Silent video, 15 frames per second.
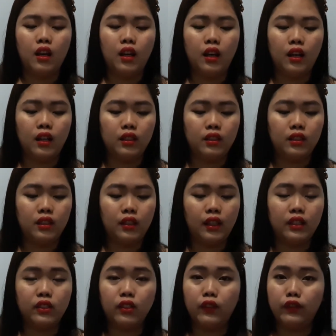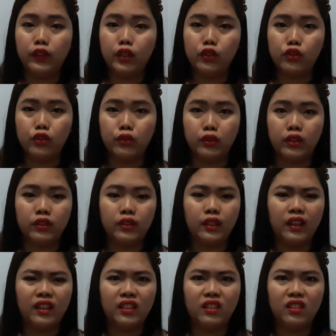has lots of features
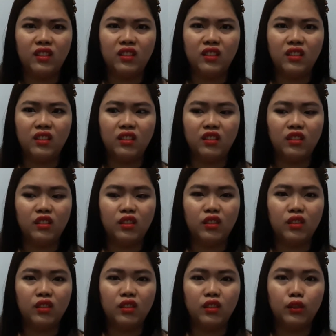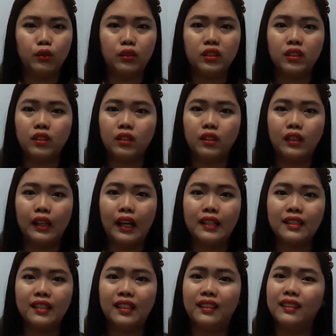and looks
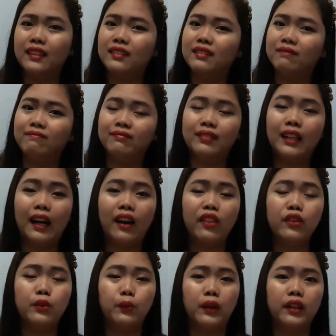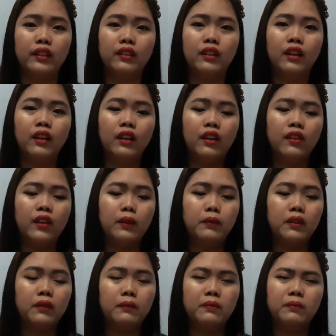classic than the other one.
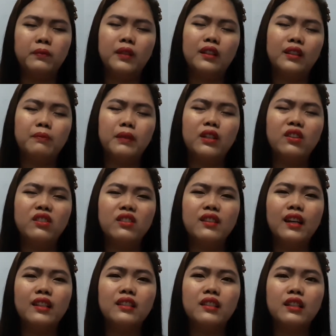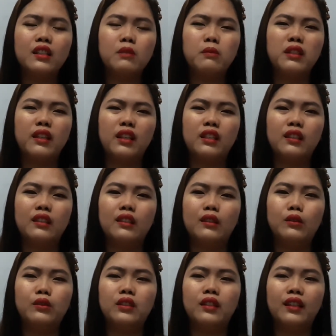Because the Instax Mini 8
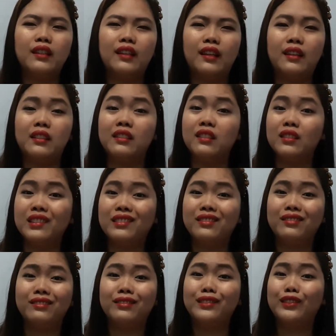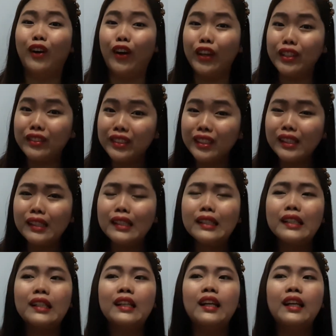looks like a toy really,